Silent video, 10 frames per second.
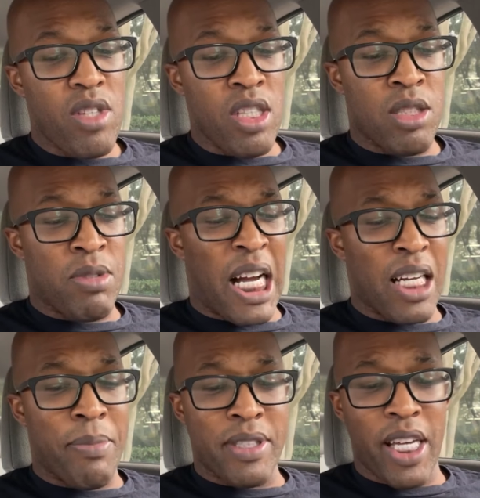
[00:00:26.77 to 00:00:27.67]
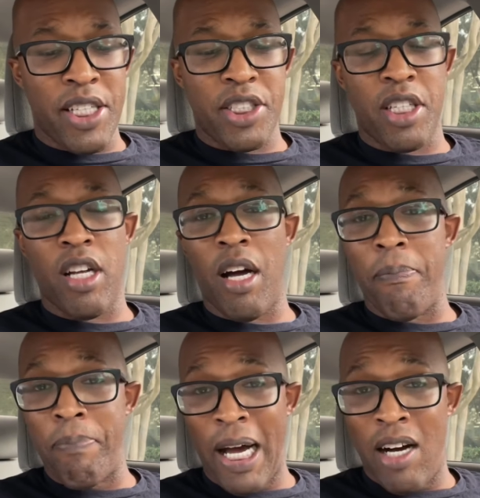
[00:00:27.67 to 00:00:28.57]
some documentation
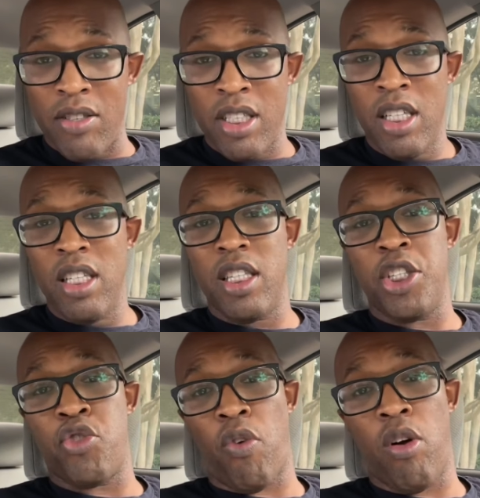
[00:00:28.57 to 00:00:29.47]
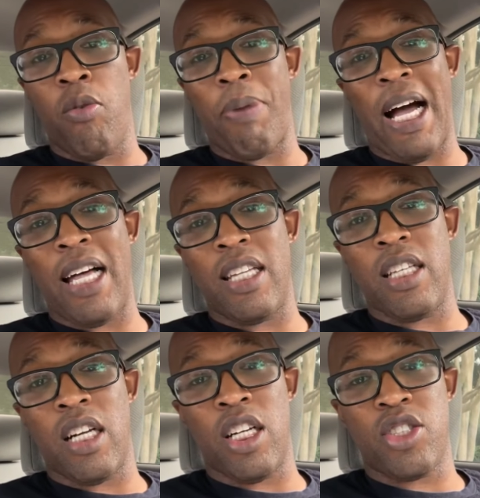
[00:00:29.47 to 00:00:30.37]
about the drone
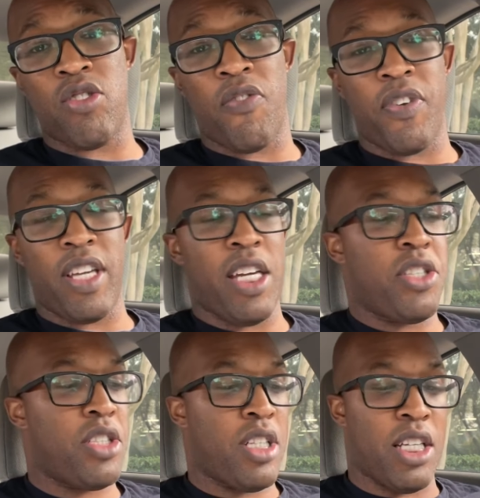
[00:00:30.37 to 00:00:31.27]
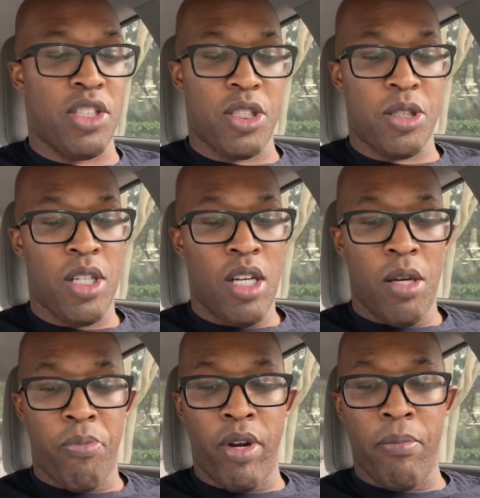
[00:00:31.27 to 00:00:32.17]
pilot certification. I just
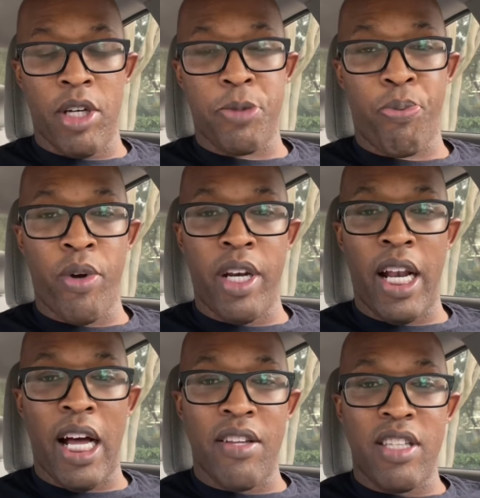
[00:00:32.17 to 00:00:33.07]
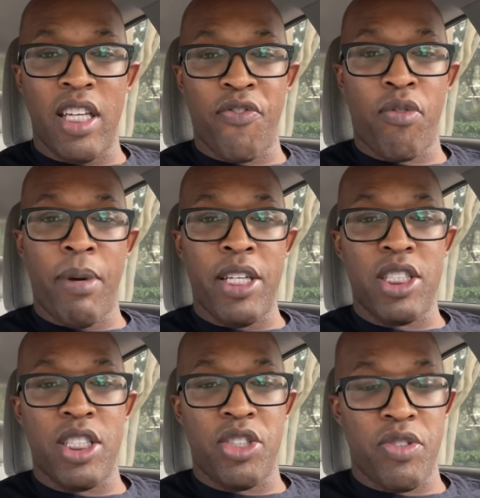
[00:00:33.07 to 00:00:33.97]
pretty much printed out the
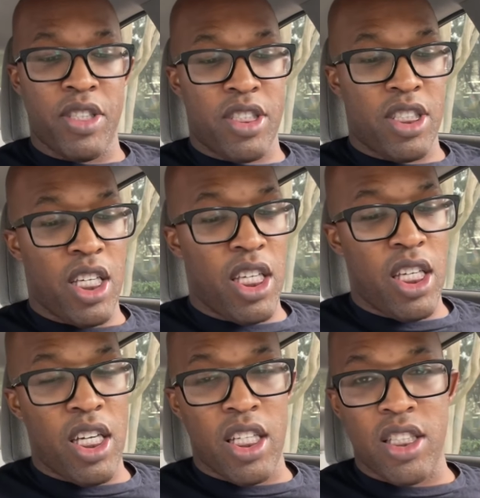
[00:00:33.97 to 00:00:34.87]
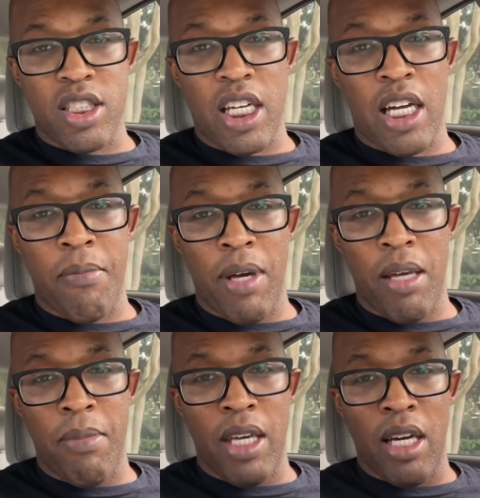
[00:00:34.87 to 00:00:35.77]
information, as you can see, and just kind of
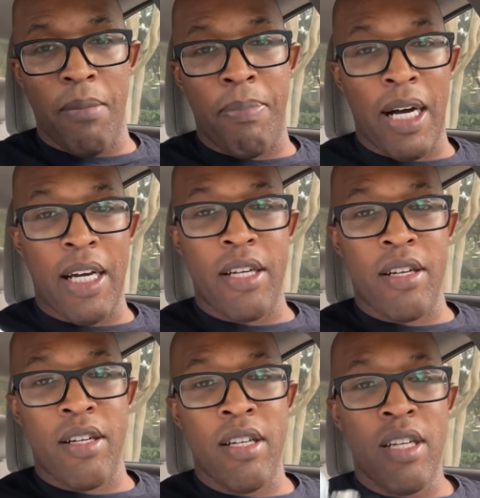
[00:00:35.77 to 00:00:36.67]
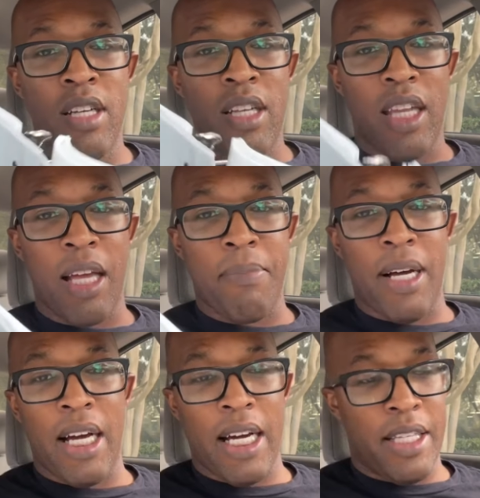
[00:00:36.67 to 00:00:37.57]
made me a binder like
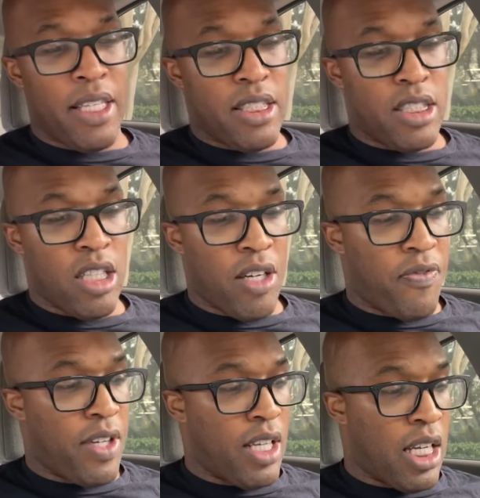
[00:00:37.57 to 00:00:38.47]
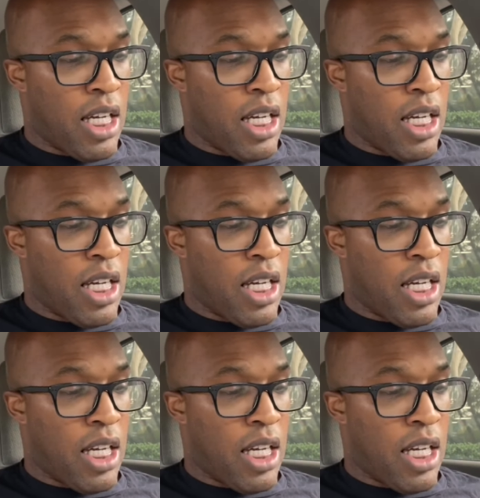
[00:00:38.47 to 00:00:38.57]
behind it and stuff. And